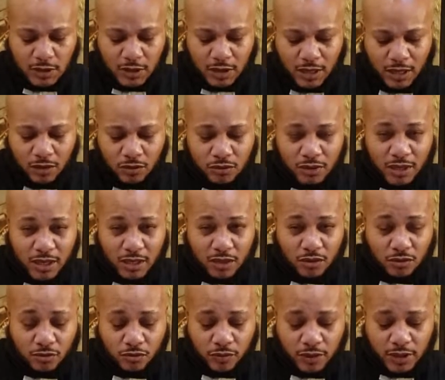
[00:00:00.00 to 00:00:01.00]
I don't think
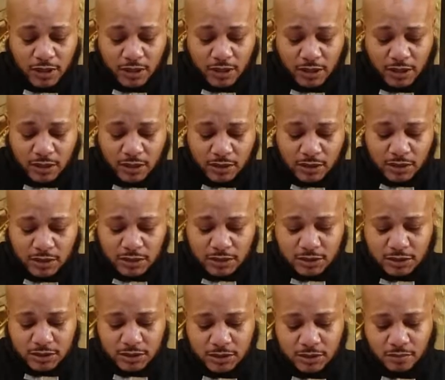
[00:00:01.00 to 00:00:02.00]
you really need
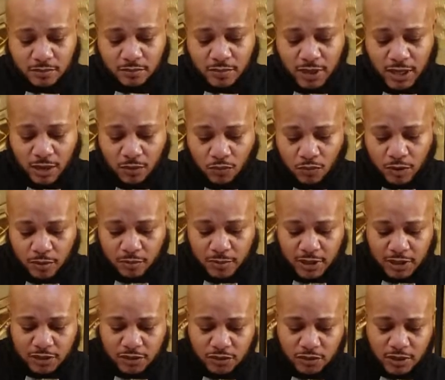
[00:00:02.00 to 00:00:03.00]
this, but I want to make
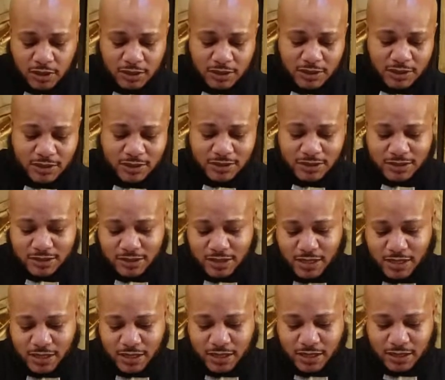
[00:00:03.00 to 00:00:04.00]
sure that these
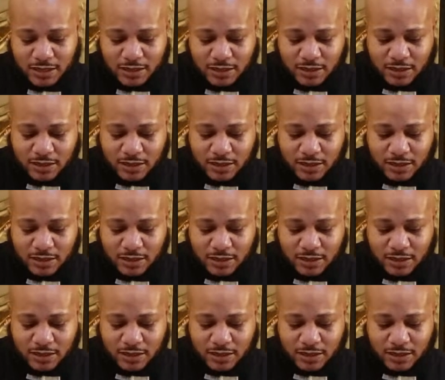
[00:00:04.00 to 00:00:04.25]
stick.